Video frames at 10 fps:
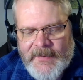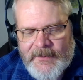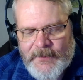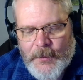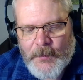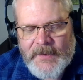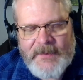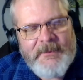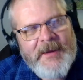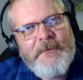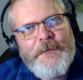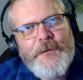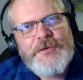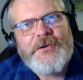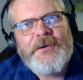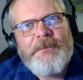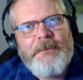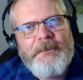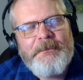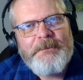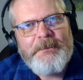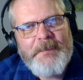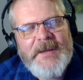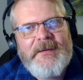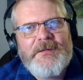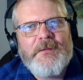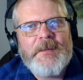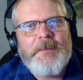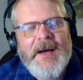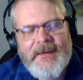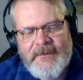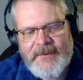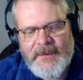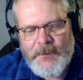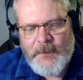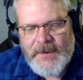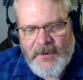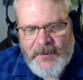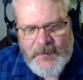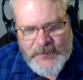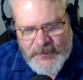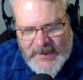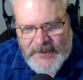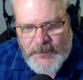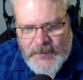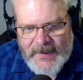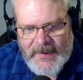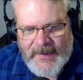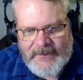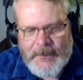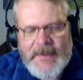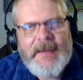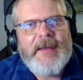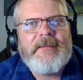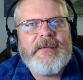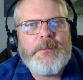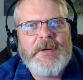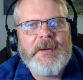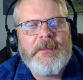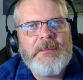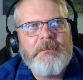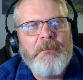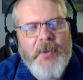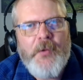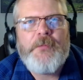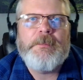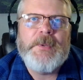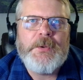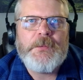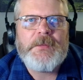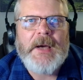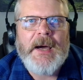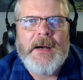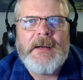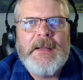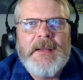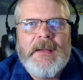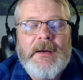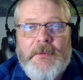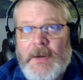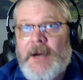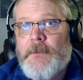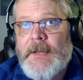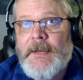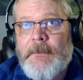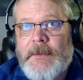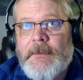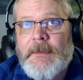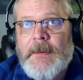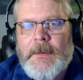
So in future pieces of the puzzle, we're going to try to analyze some cases where both views are relevant.